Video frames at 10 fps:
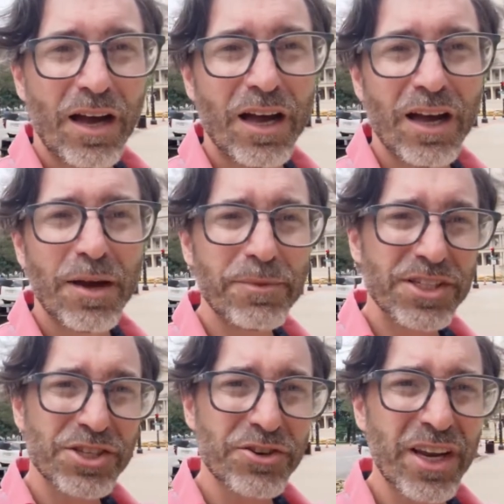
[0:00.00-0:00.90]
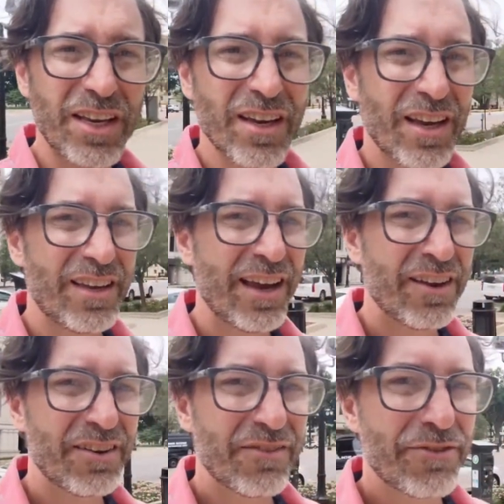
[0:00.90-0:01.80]
Uh, up the street, uh,
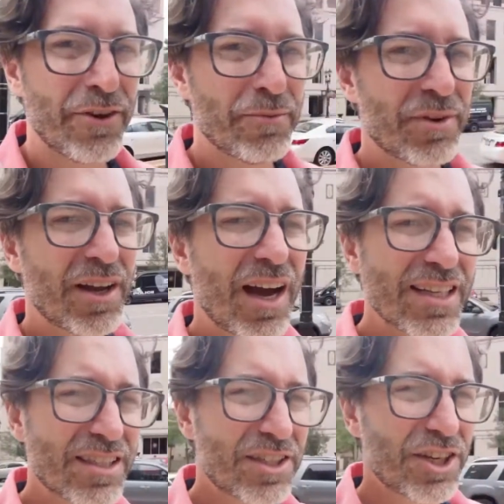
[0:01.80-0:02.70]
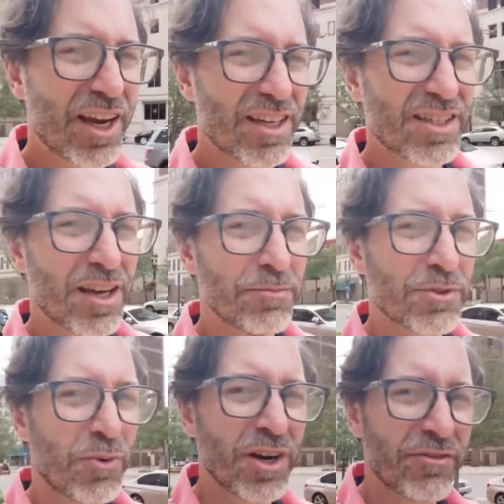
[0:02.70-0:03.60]
down from Kositchek's,
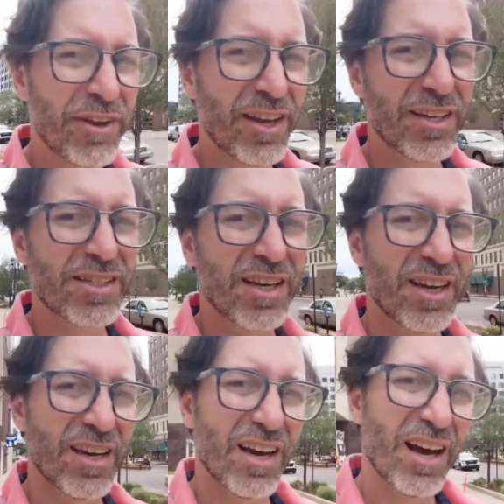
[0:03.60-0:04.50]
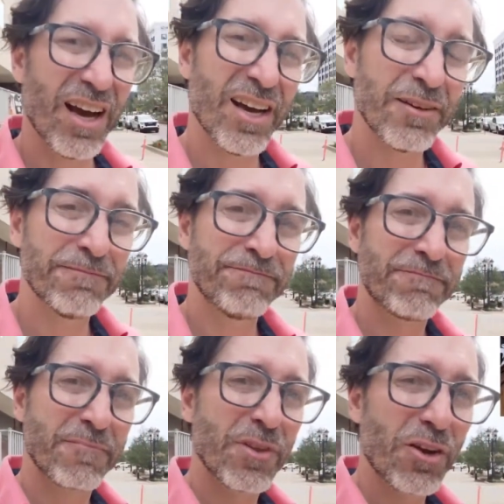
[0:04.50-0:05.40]
comes one of his um,
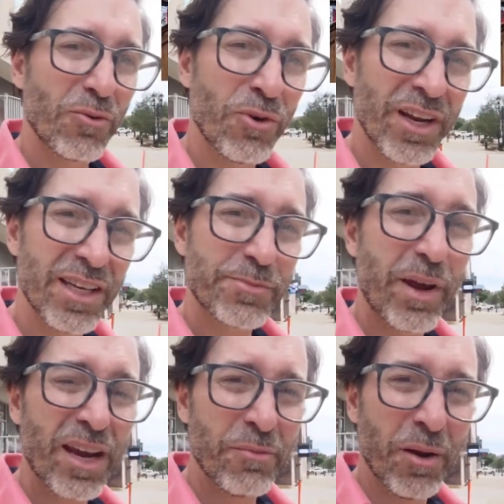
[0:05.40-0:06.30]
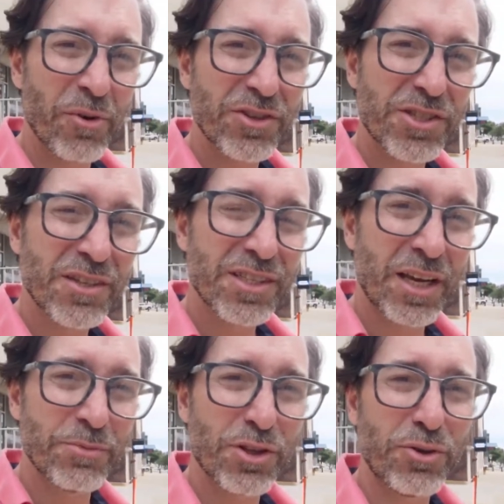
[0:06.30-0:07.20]
one of his band members. His
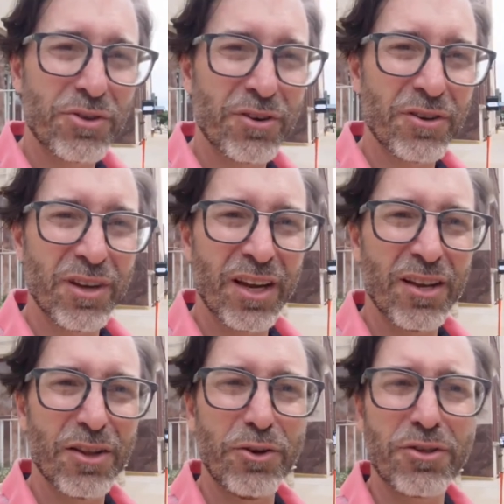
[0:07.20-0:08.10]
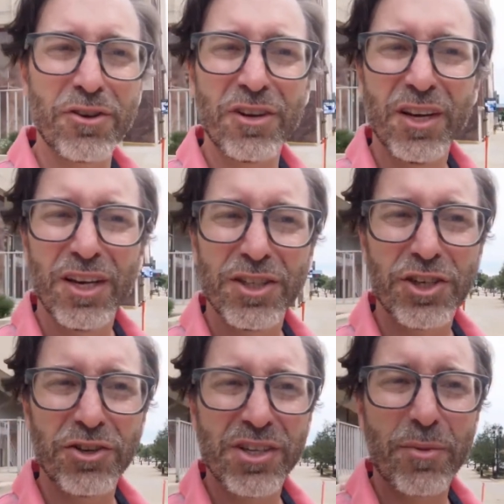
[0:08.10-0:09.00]
name's Luther, and, and, Luther
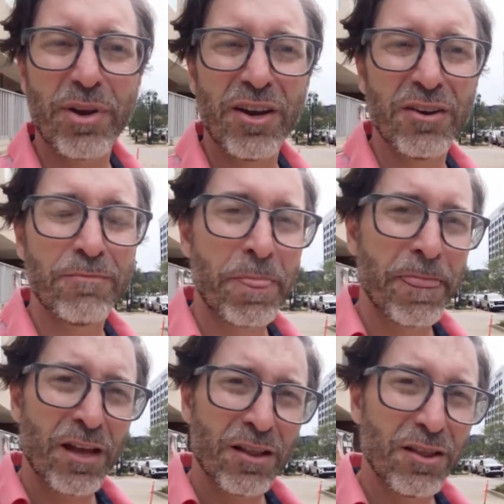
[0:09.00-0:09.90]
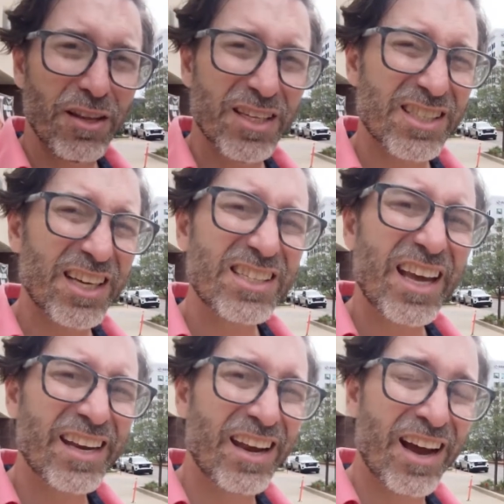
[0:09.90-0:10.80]
shows up here, and it's it's
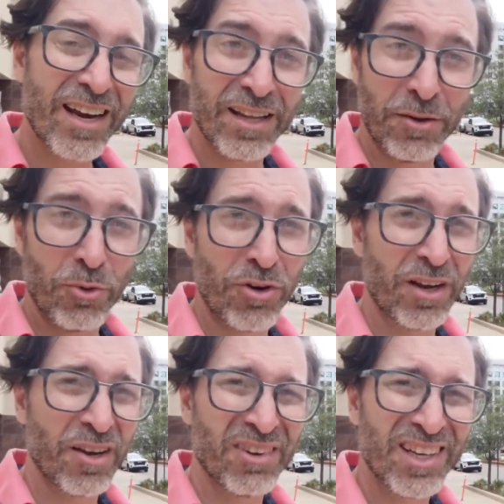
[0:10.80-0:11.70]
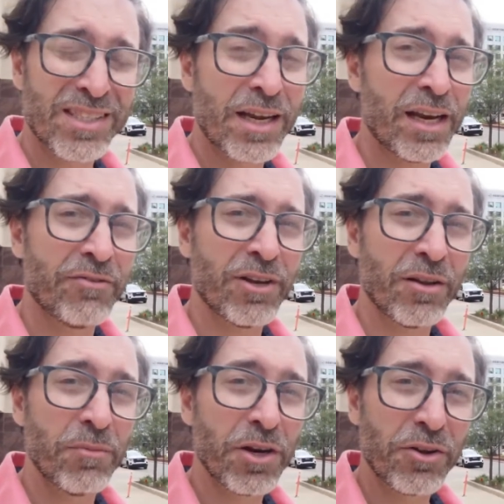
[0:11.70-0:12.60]
like nine in the morning. I mean, it's not
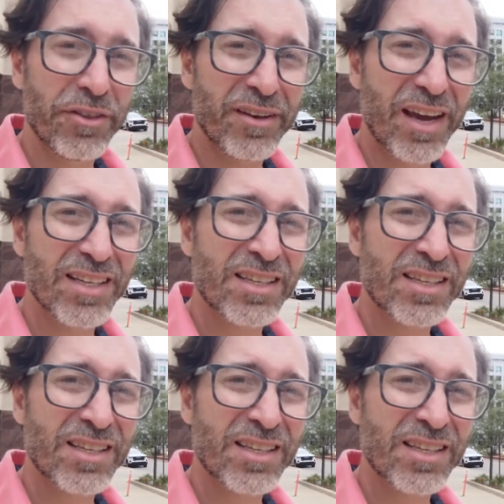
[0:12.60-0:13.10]
even the middle of the day.